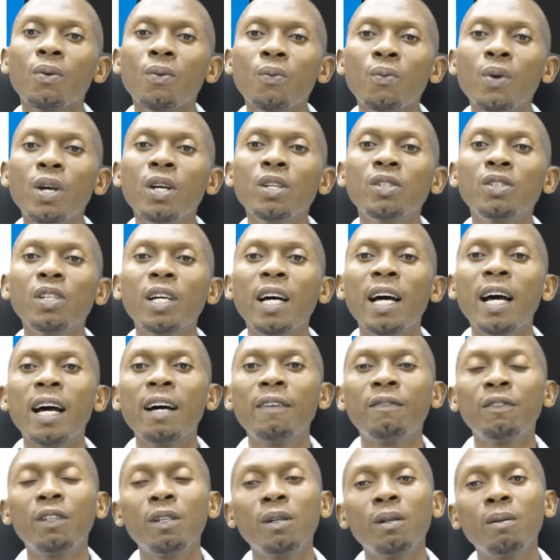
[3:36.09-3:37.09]
We also
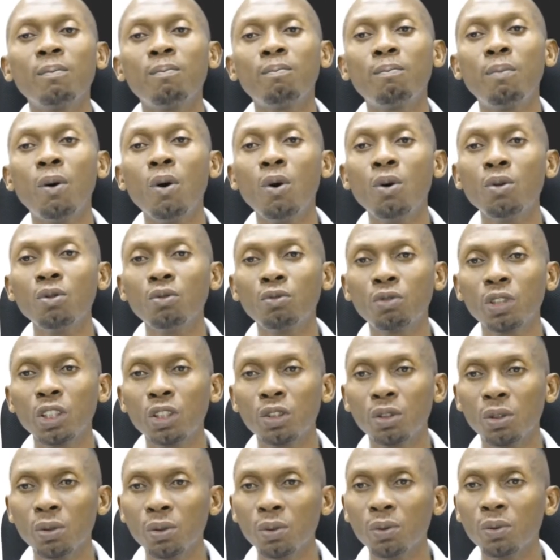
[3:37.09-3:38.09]
have the poultry
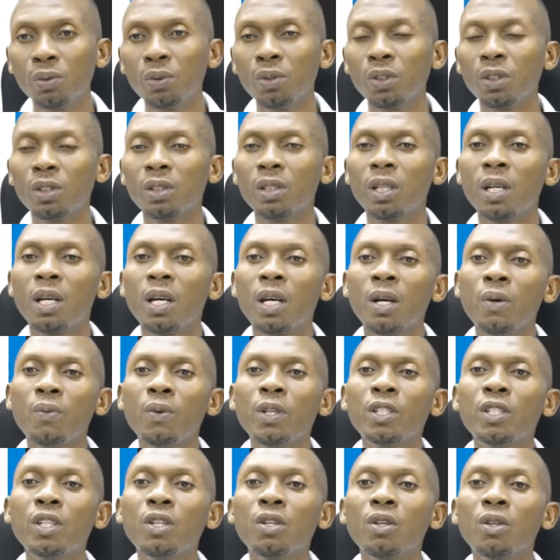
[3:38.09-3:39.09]
tools,
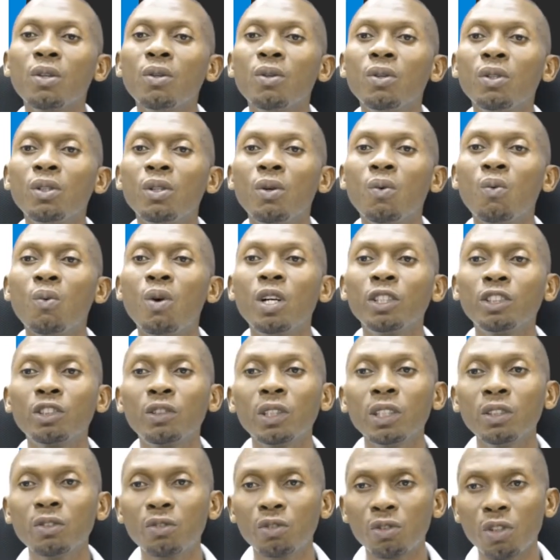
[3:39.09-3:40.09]
which include the
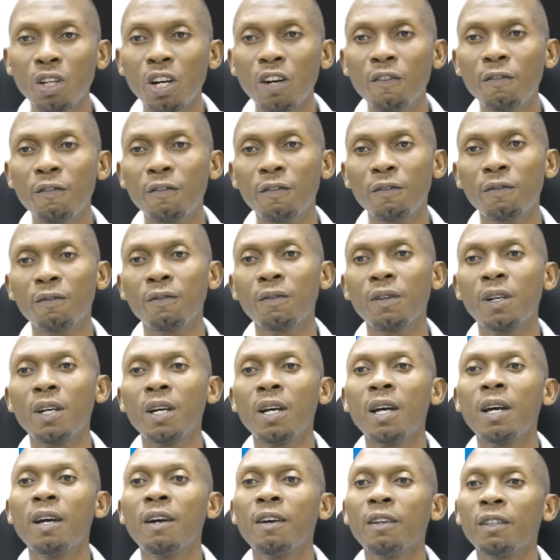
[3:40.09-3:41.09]
watering trough,
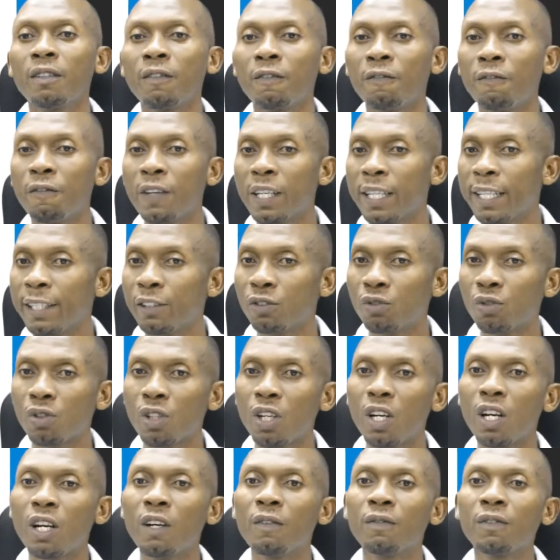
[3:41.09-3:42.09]
the feeding
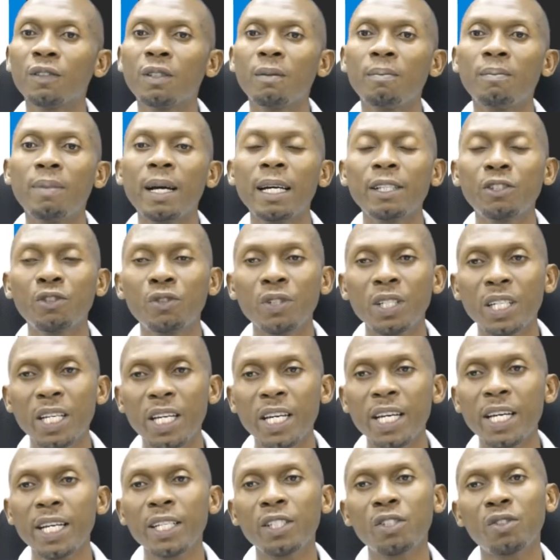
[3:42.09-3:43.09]
troughs, the battery
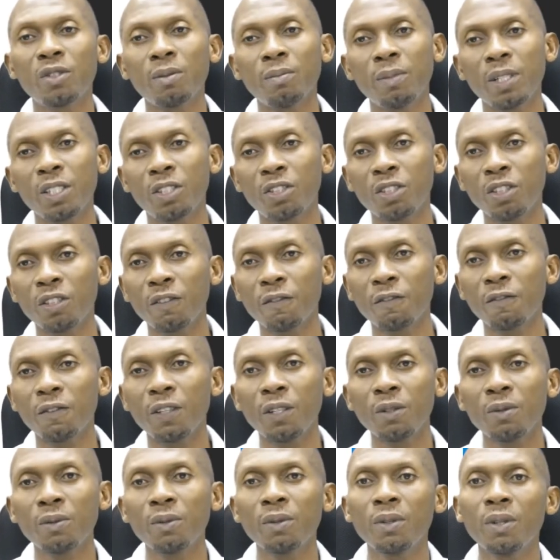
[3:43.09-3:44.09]
cage, to mention a
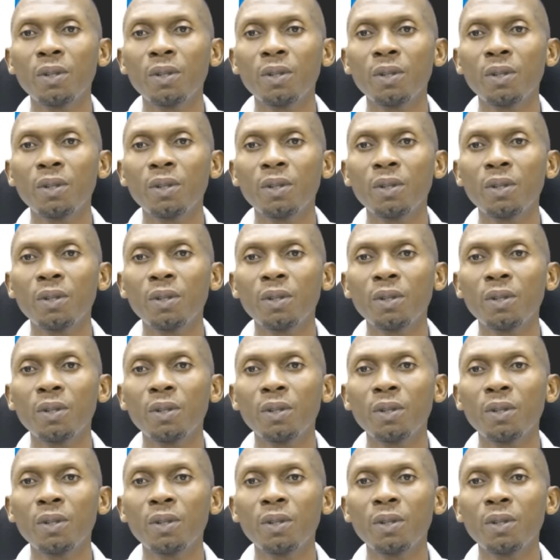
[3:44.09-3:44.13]
few.